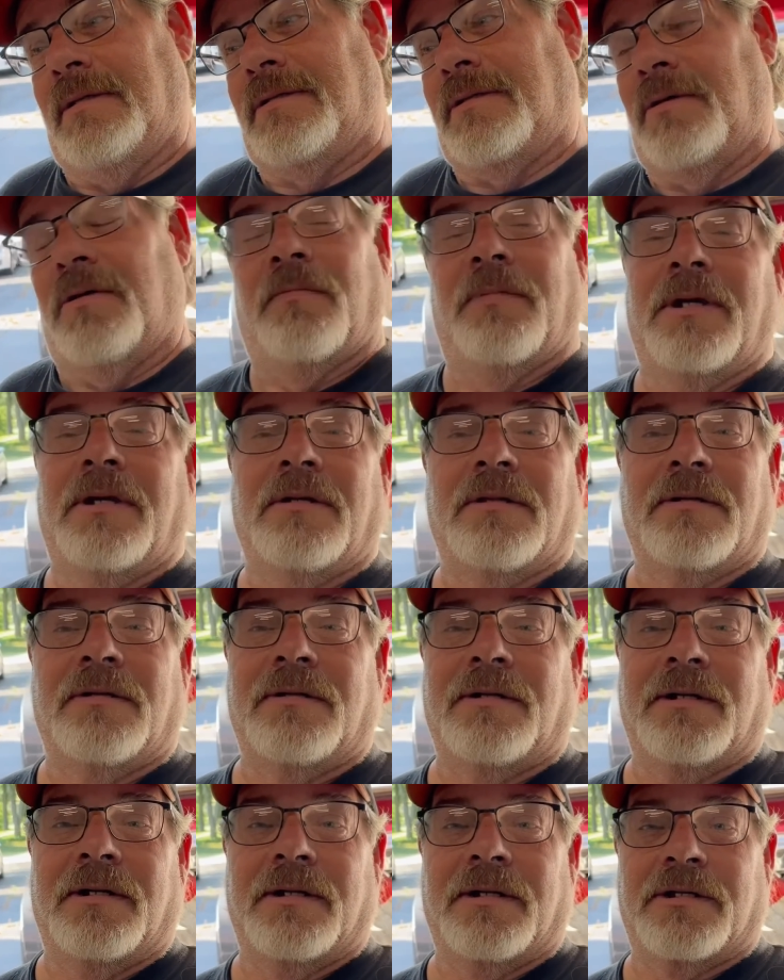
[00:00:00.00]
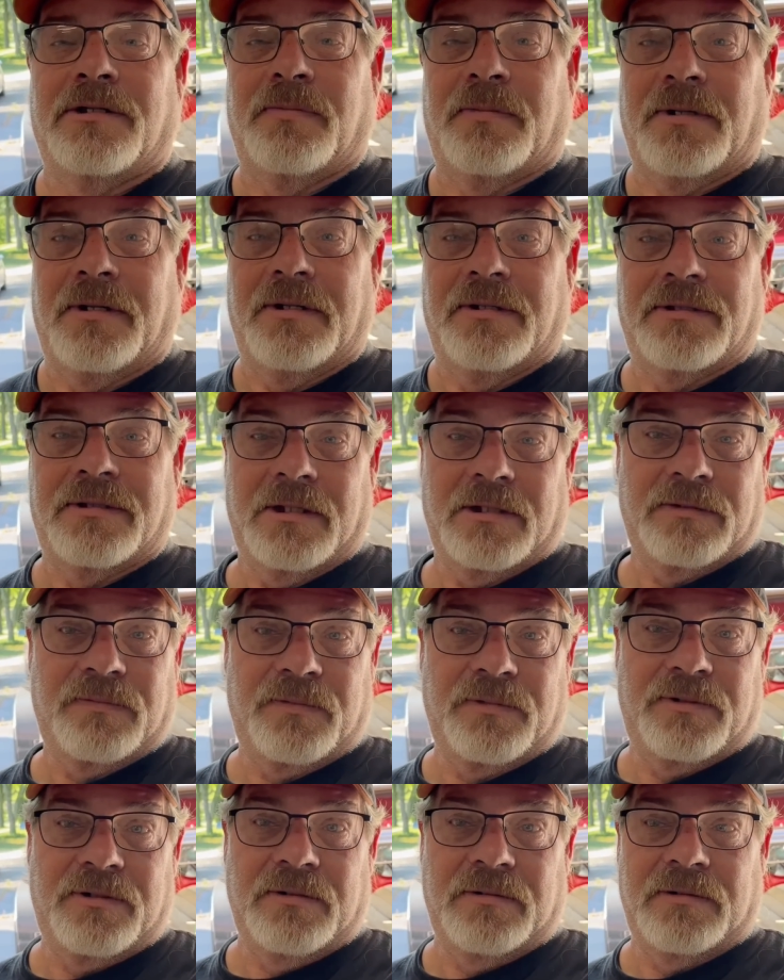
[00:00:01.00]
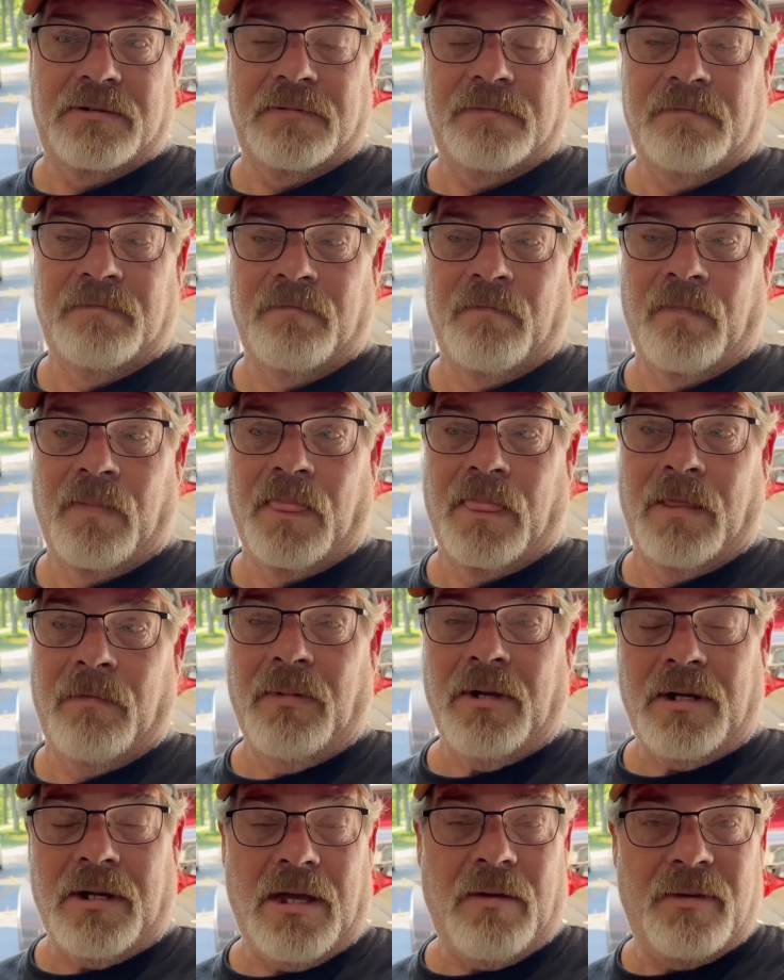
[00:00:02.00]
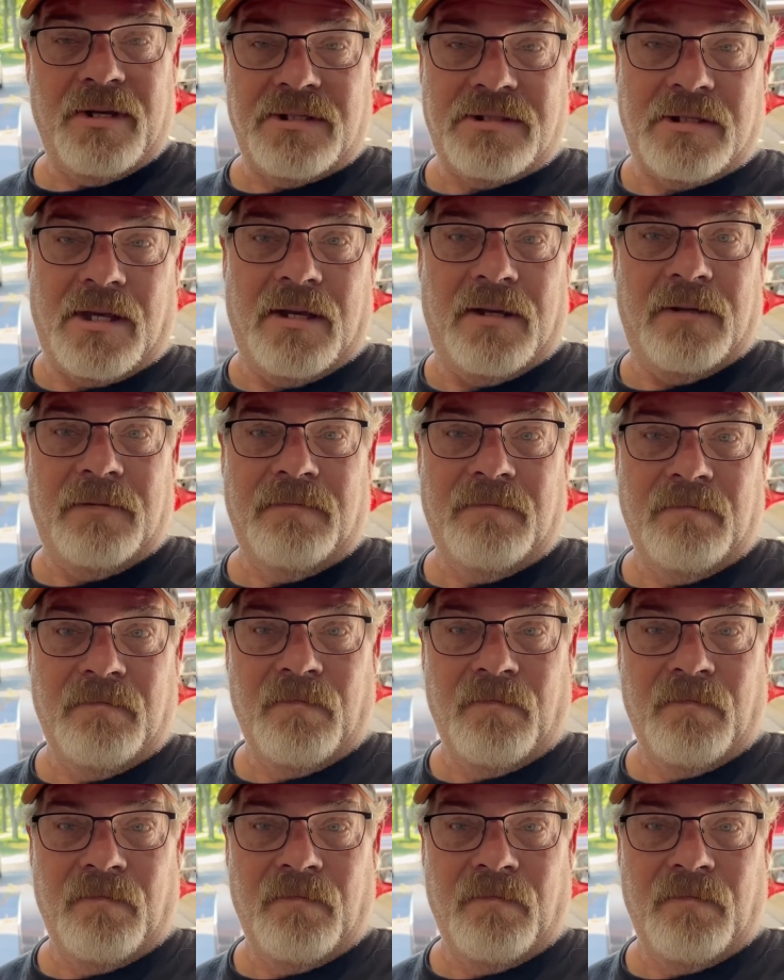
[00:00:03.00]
gonna be a learning experience, that's for sure. But I'm excited.